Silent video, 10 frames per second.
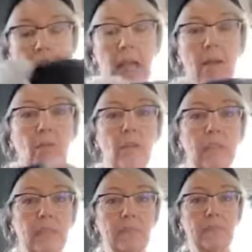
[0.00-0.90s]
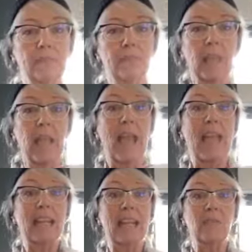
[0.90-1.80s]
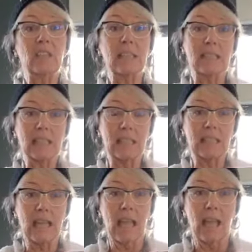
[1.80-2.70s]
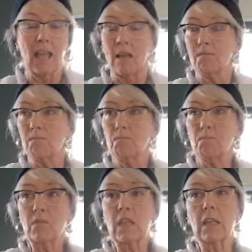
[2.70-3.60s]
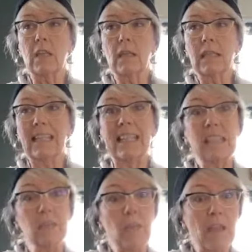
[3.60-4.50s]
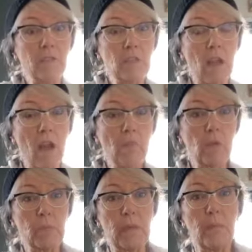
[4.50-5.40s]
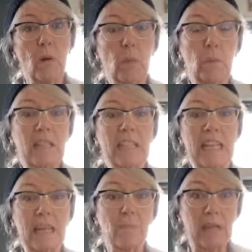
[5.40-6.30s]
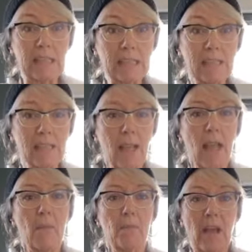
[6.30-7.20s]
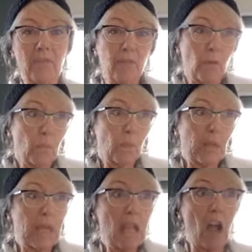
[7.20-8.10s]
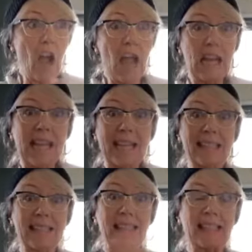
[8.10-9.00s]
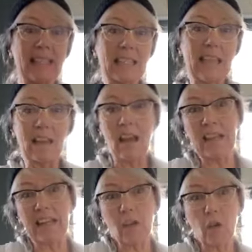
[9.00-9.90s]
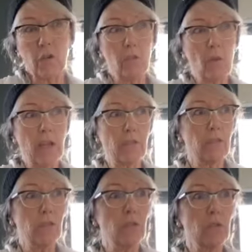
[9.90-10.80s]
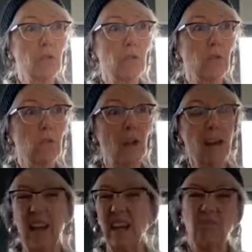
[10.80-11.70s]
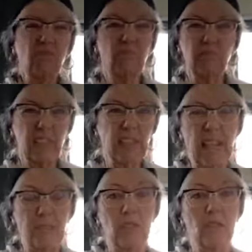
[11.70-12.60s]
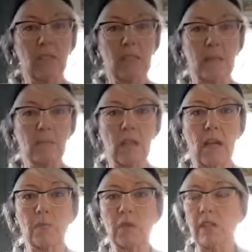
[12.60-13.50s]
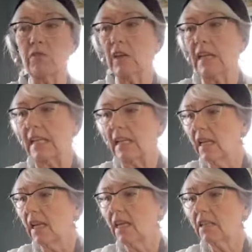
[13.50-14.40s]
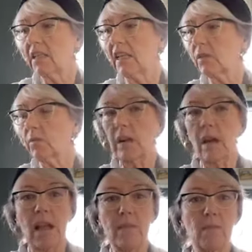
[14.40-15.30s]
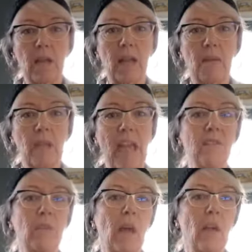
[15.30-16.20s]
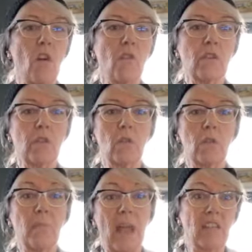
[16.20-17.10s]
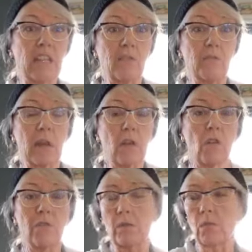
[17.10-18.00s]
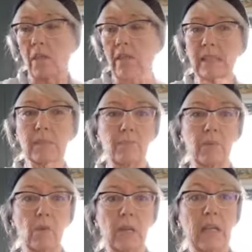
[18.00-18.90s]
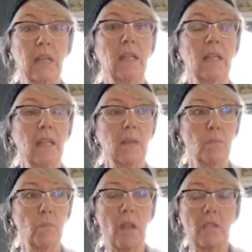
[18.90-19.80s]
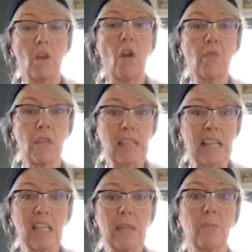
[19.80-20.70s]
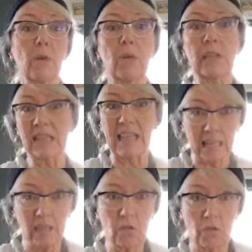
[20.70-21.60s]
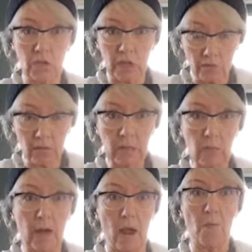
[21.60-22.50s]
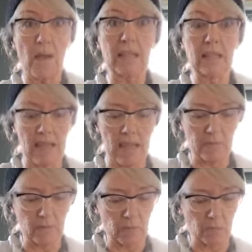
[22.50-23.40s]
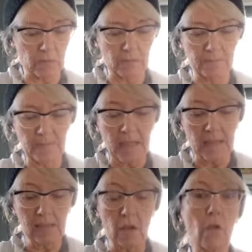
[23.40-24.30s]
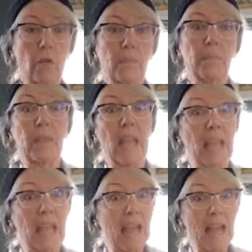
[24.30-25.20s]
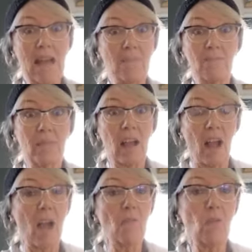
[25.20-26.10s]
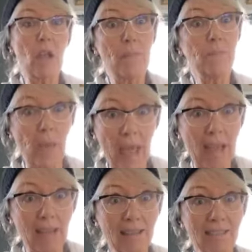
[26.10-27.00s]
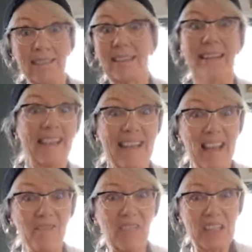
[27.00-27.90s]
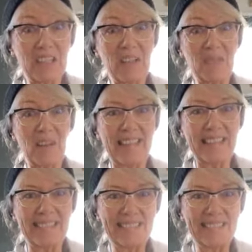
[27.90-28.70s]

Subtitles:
cover it and leave it to sit. The least amount of time would be probably 10 minutes, but for me, I let it sit and I let it go right through till kind of like this afternoon sometime, generally just when I'm having my coffee or about to have my coffee while that's brewing. While the coffee is actually brewing, that's generally when I'll make the almond milk. So I will come back and finish it off later.